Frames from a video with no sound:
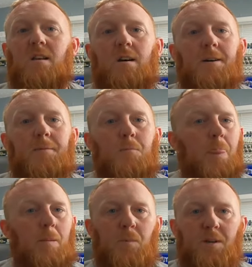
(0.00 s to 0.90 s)
um,
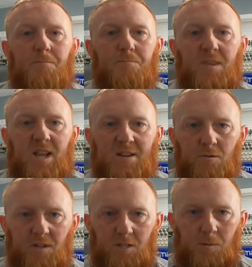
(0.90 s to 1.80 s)
but I
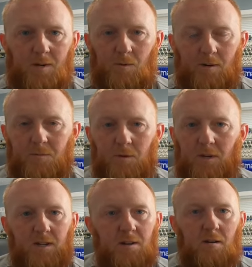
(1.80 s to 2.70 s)
don't explain what I'm
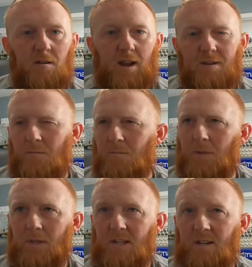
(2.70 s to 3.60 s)
doing in there. I don't
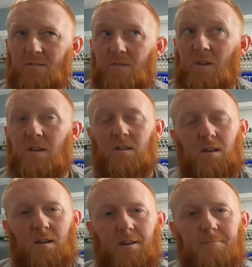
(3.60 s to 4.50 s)
believe.
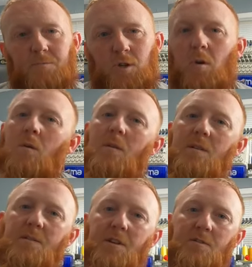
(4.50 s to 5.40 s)
Uh, so
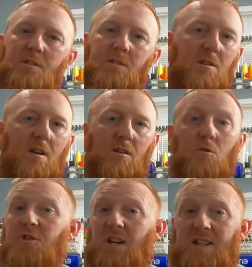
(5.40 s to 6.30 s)
there's, uh,
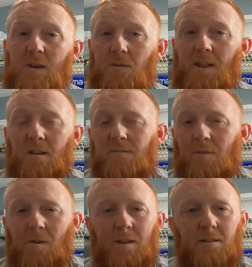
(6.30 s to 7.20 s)
go check that one out if
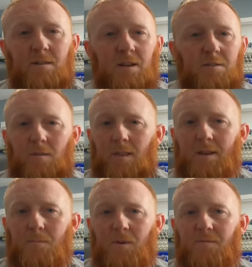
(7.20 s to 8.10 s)
you want. I do a
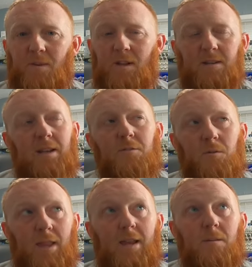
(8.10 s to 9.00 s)
lot of puff, not
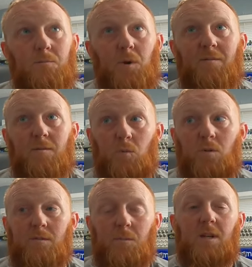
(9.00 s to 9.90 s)
a lot of puff
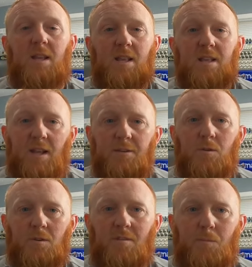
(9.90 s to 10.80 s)
embroidery, but I
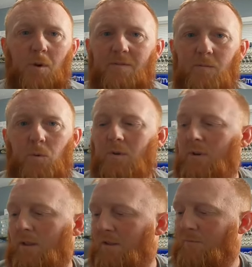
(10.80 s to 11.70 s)
do enough puff
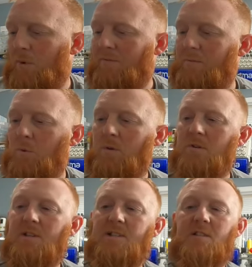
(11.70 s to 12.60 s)
embroidery. I love puff
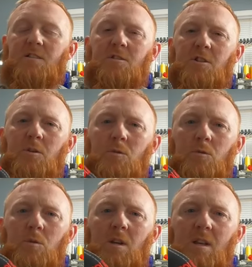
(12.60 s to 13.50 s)
embroidery. This is
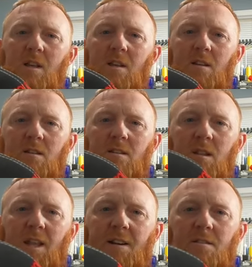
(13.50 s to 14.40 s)
two
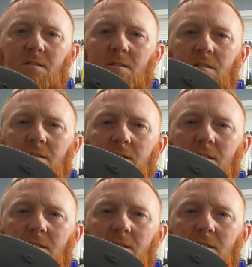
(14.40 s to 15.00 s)
layers